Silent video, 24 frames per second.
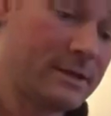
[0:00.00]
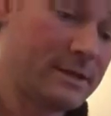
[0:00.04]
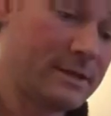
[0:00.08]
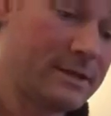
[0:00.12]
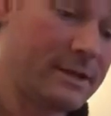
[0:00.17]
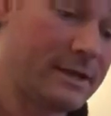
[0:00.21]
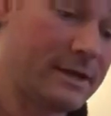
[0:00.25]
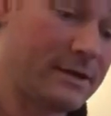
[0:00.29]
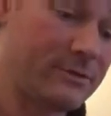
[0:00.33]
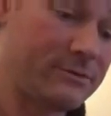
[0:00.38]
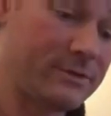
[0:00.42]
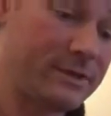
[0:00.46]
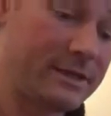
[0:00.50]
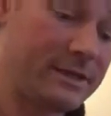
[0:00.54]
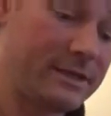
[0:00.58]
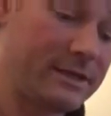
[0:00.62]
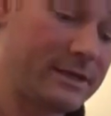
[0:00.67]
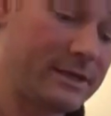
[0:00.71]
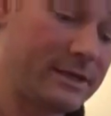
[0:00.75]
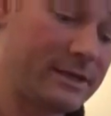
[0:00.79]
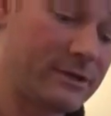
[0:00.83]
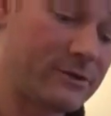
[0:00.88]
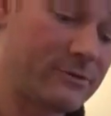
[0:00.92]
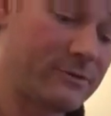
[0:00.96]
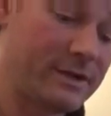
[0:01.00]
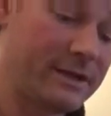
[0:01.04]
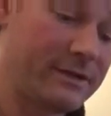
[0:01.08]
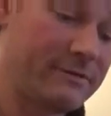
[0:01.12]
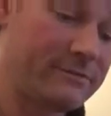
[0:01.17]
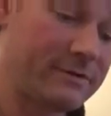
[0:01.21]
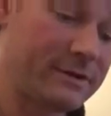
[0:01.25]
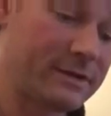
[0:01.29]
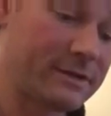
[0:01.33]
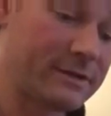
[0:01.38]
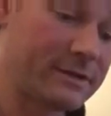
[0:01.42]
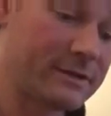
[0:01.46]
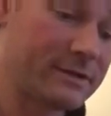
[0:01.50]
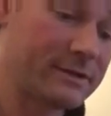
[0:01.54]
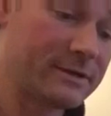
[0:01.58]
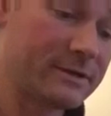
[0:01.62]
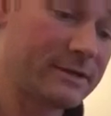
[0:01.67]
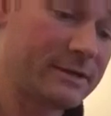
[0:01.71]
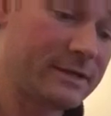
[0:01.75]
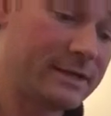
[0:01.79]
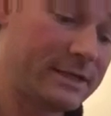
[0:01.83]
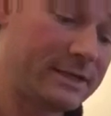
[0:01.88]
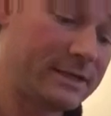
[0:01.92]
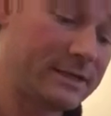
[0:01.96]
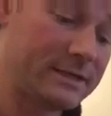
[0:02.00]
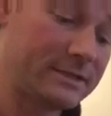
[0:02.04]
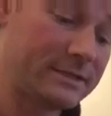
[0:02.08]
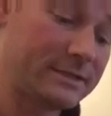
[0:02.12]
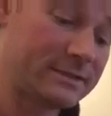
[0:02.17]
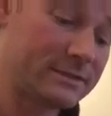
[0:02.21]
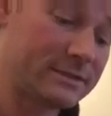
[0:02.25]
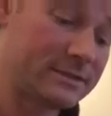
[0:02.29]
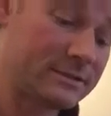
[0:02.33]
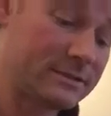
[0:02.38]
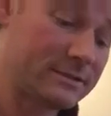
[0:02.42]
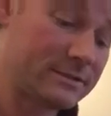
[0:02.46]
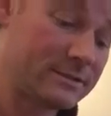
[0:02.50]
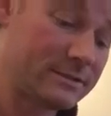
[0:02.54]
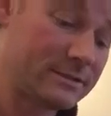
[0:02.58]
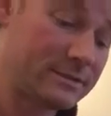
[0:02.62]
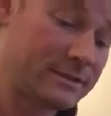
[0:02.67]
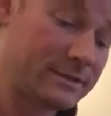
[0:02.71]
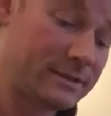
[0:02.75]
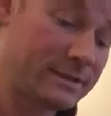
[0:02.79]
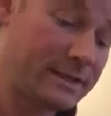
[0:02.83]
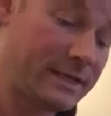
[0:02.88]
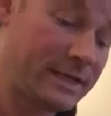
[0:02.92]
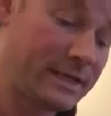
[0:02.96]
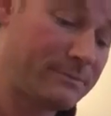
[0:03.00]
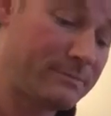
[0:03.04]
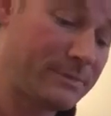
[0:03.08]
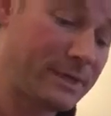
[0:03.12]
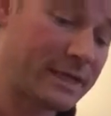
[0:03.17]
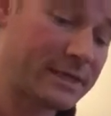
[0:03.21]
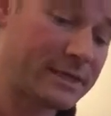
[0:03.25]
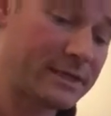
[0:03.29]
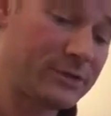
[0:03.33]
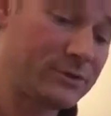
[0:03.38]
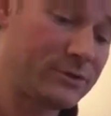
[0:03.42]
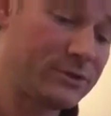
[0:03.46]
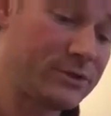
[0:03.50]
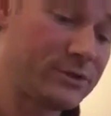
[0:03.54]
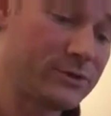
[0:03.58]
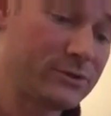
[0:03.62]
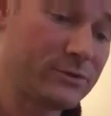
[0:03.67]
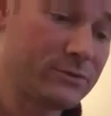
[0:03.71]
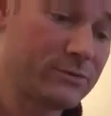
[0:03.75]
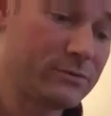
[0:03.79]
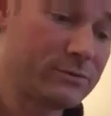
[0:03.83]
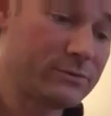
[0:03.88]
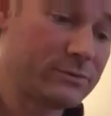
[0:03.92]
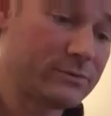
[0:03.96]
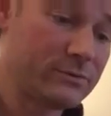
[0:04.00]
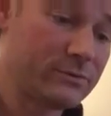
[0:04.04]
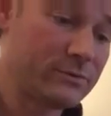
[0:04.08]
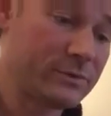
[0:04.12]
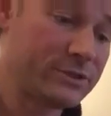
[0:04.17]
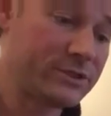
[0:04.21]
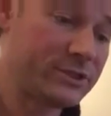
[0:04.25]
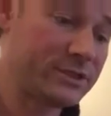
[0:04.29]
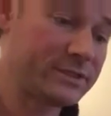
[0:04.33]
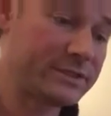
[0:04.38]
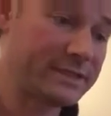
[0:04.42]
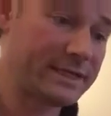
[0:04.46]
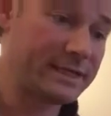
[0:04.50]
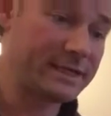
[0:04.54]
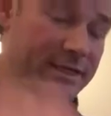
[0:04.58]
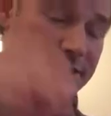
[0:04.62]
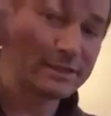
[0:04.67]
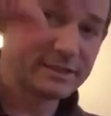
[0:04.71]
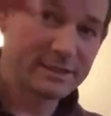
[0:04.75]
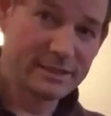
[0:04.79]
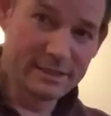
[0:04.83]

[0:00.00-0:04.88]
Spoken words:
Now, the engraving is Kenmaki Ryu, which is a